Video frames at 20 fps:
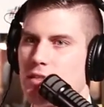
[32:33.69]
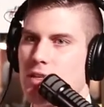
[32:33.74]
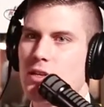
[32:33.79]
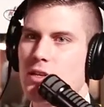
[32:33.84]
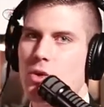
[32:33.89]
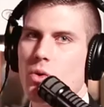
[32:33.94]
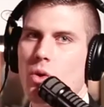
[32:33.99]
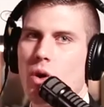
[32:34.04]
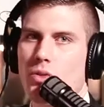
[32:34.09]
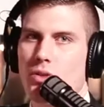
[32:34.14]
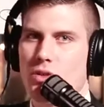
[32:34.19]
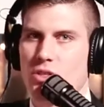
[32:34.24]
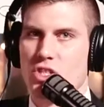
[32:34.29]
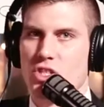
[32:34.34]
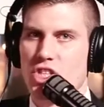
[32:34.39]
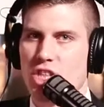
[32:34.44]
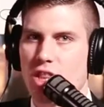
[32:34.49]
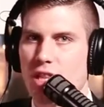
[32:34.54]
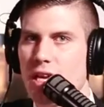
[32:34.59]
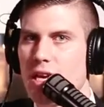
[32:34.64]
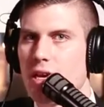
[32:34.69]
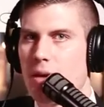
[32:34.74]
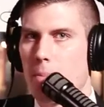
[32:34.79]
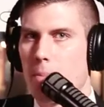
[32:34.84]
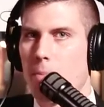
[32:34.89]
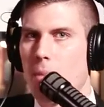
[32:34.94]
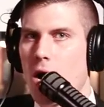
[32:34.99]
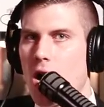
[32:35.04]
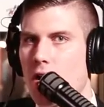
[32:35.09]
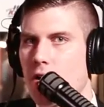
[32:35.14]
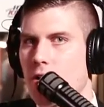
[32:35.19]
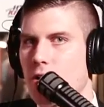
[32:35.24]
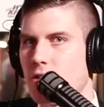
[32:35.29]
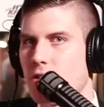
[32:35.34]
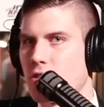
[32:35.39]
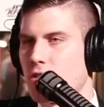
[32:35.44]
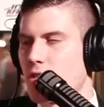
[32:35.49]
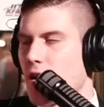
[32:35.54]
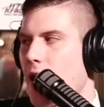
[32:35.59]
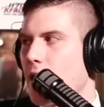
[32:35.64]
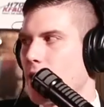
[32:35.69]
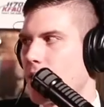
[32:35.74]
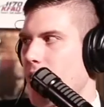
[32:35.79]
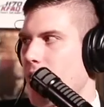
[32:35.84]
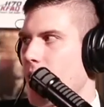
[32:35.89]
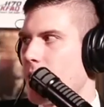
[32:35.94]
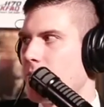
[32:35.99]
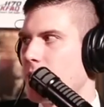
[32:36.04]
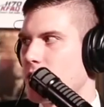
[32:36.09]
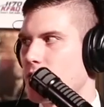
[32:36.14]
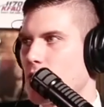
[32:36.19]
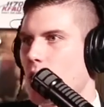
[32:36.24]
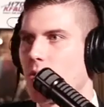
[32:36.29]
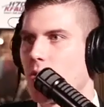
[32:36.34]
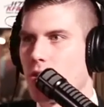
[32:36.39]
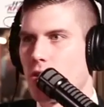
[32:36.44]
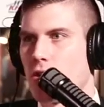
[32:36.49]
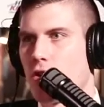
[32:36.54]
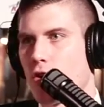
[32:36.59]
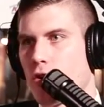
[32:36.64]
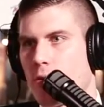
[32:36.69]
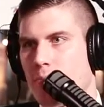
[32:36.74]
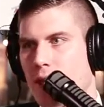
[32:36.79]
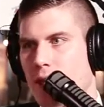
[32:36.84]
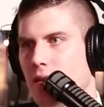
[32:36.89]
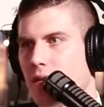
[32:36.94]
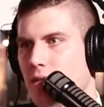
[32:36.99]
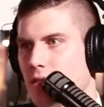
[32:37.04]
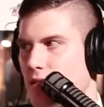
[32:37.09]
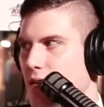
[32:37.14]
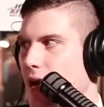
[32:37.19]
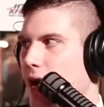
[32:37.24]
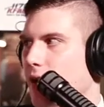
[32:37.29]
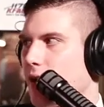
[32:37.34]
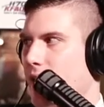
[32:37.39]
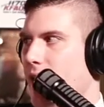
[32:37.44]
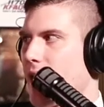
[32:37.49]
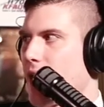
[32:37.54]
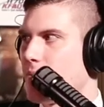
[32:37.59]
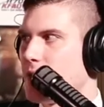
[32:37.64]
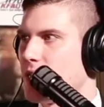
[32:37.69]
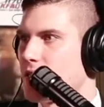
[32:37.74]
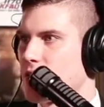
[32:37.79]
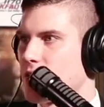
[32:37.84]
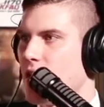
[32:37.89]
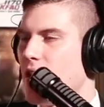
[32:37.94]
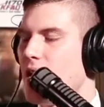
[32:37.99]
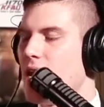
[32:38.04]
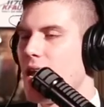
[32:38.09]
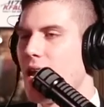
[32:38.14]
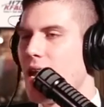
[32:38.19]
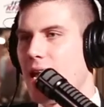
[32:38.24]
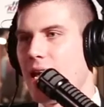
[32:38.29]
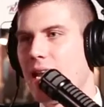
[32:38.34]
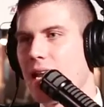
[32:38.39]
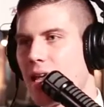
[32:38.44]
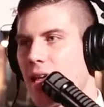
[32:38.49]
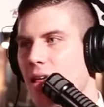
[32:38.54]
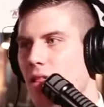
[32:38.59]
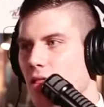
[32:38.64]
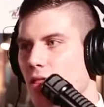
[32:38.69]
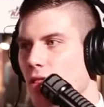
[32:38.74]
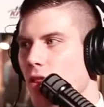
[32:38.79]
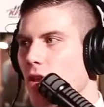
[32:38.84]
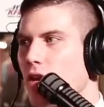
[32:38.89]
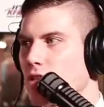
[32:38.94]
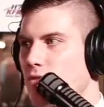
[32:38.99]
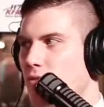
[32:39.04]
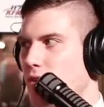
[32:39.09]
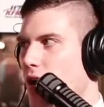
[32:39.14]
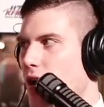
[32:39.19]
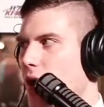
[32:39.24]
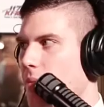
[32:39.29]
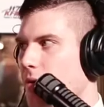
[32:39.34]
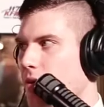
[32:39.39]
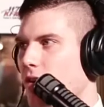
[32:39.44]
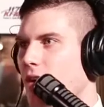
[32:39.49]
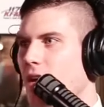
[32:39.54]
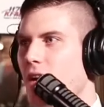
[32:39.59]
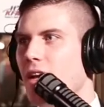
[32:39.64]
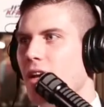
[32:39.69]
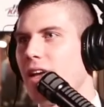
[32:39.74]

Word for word: They do all the sleek, modern style cabinets, all the European style cabinets, and it looks phenomenal.